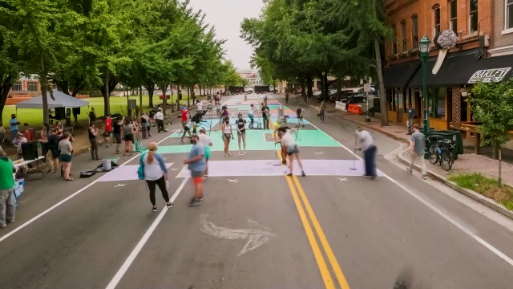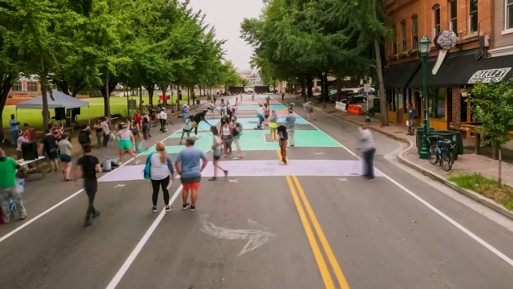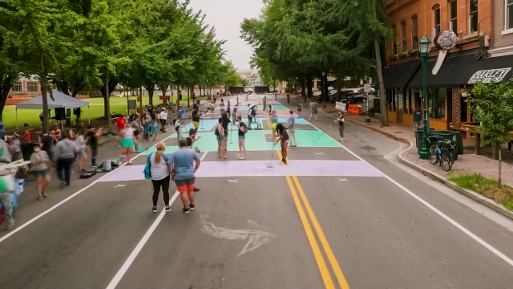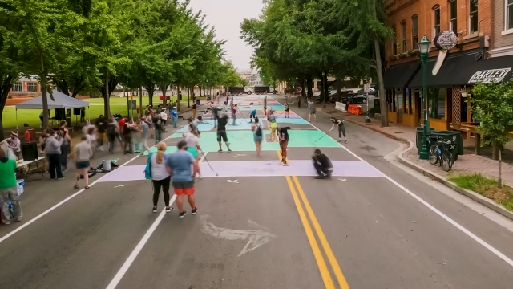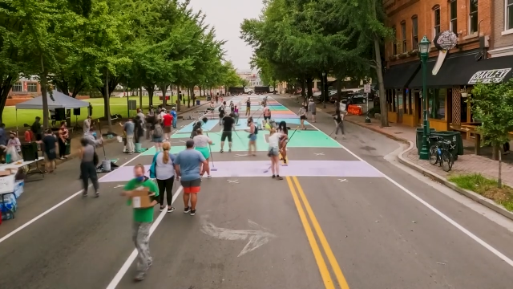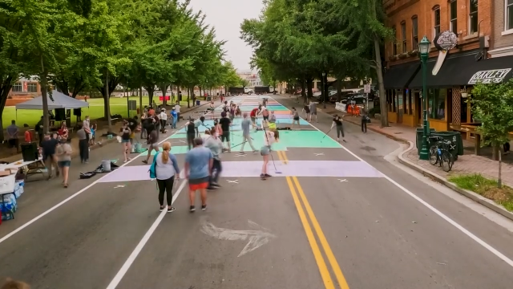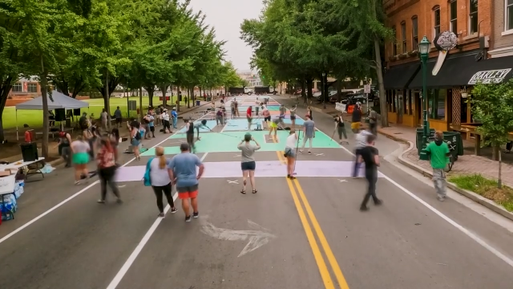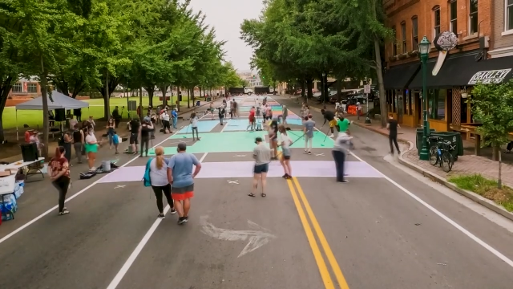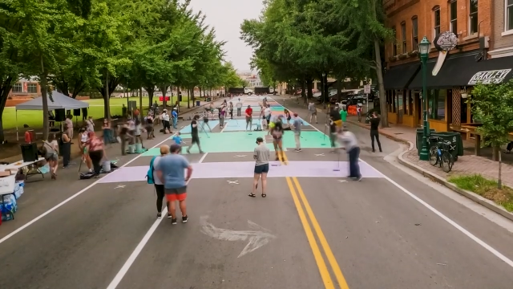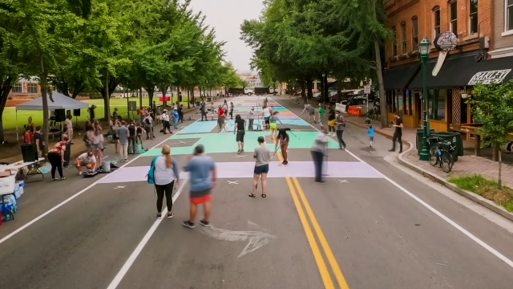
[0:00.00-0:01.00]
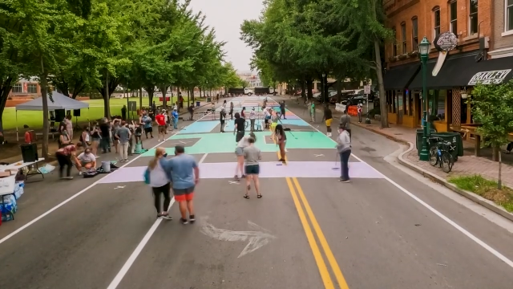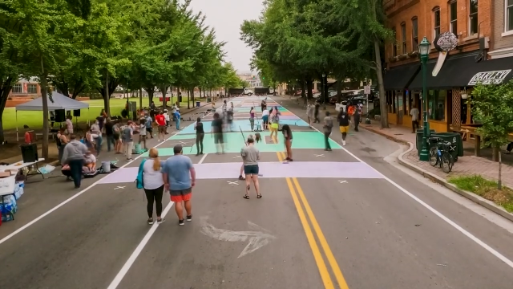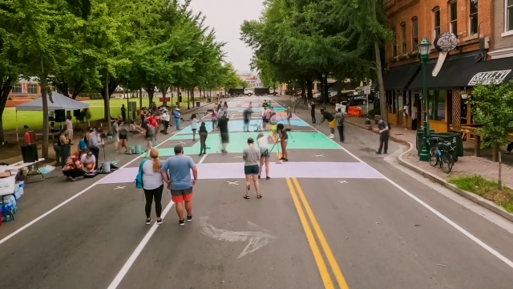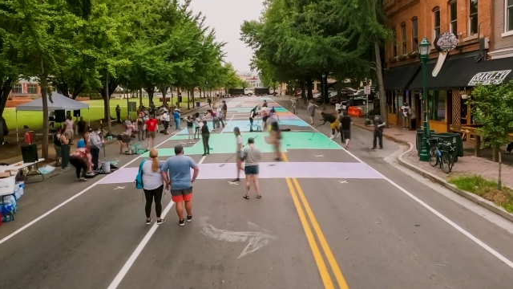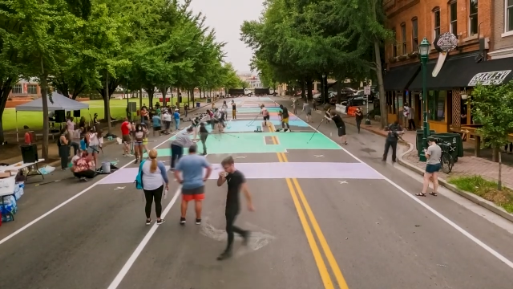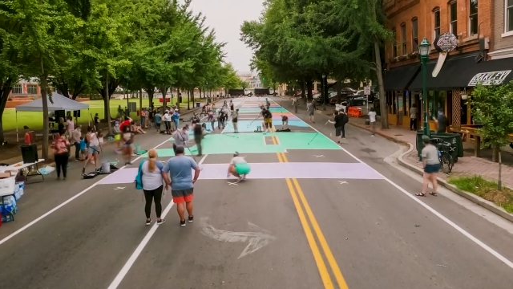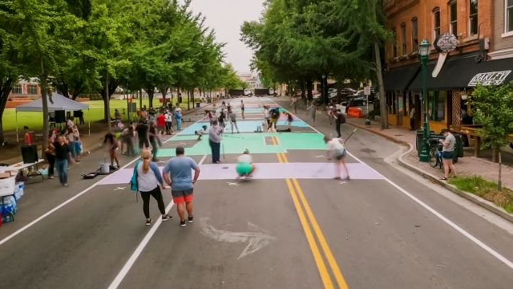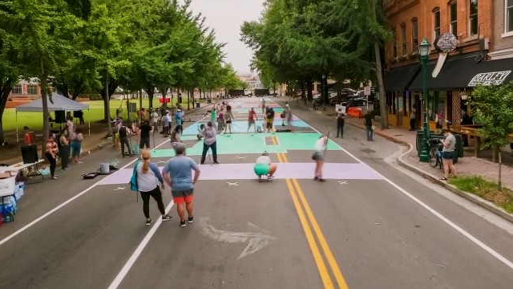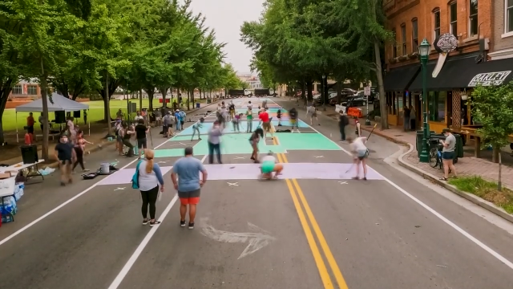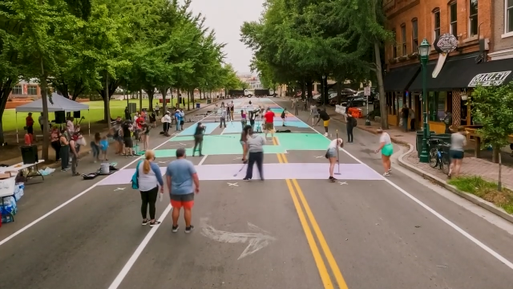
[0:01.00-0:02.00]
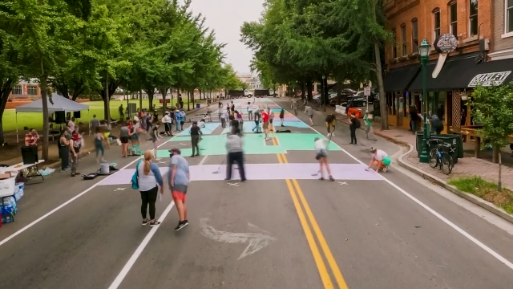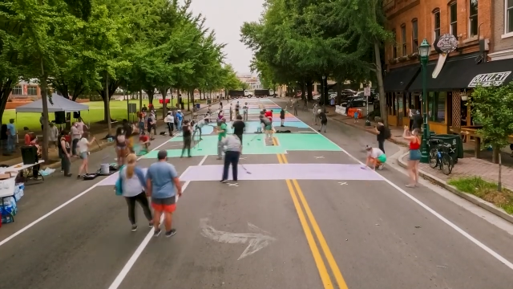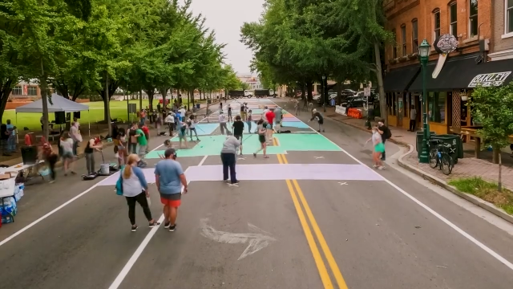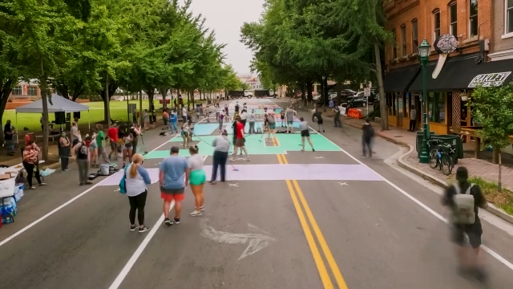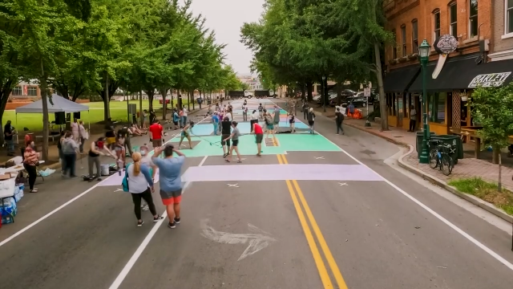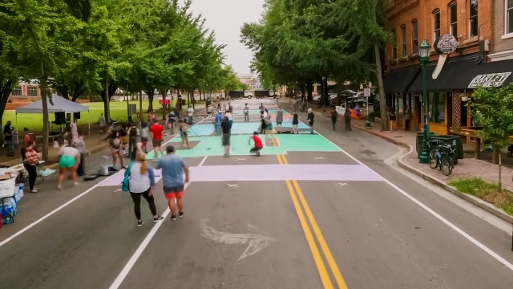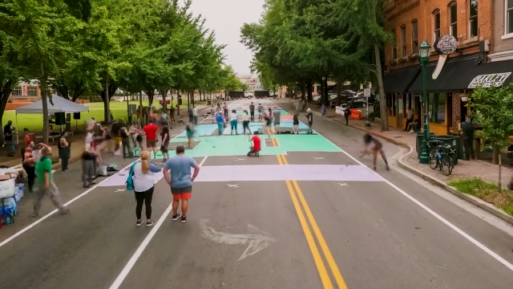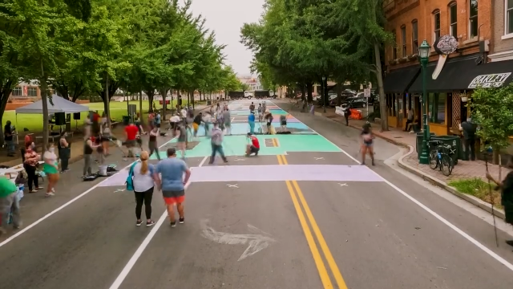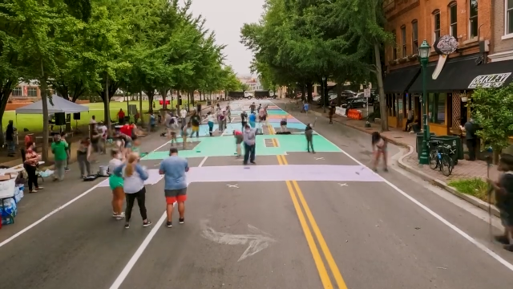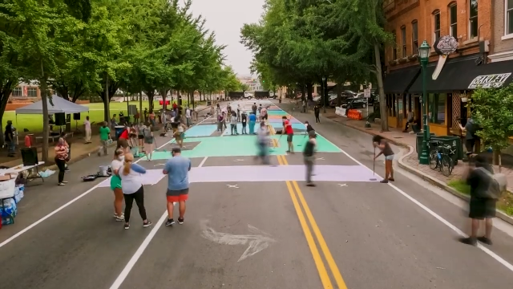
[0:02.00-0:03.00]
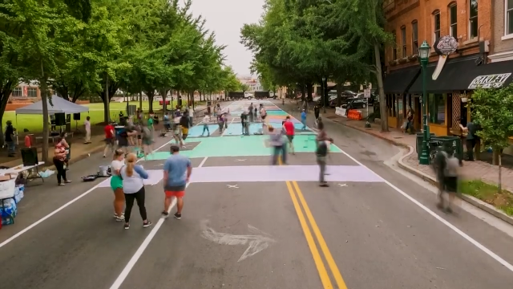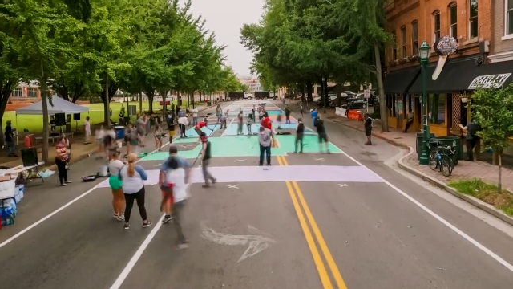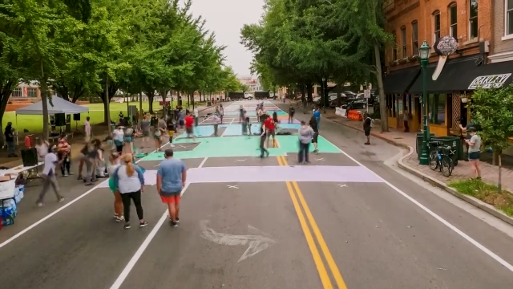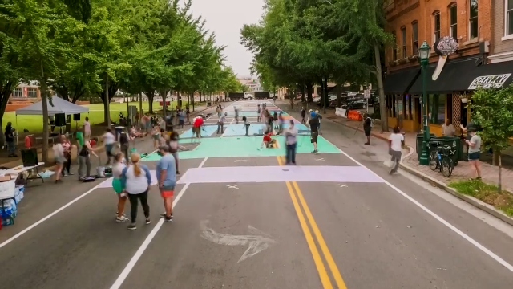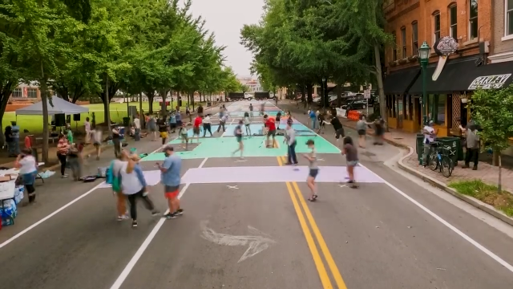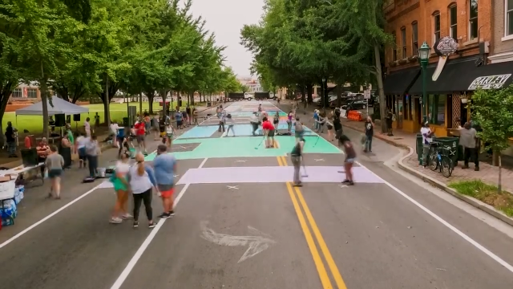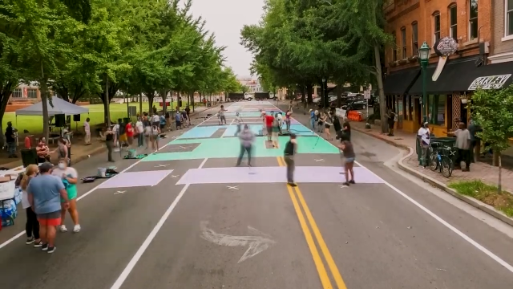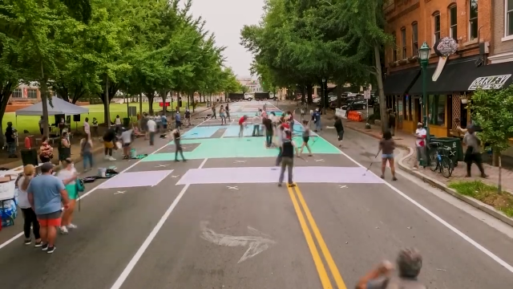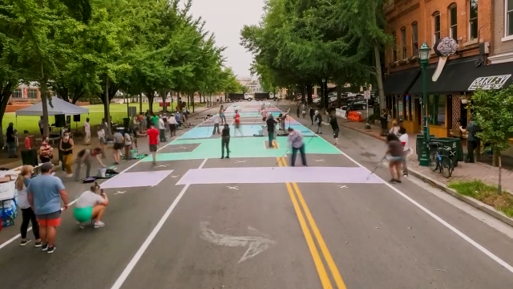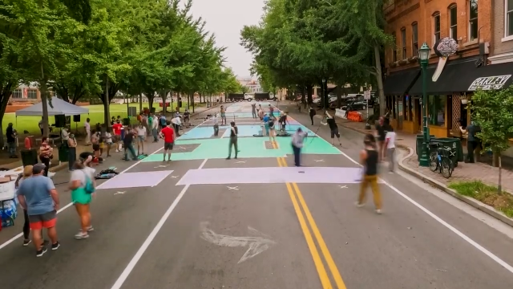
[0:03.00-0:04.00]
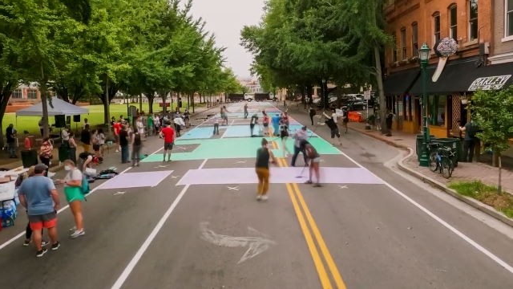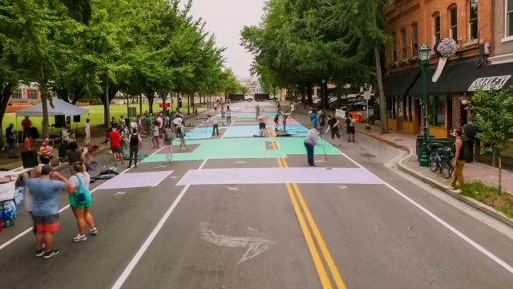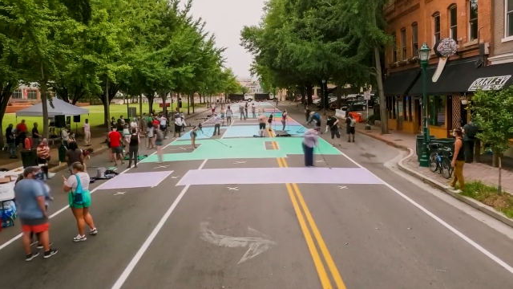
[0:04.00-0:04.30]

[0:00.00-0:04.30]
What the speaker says: Nobody's mouth can be seen.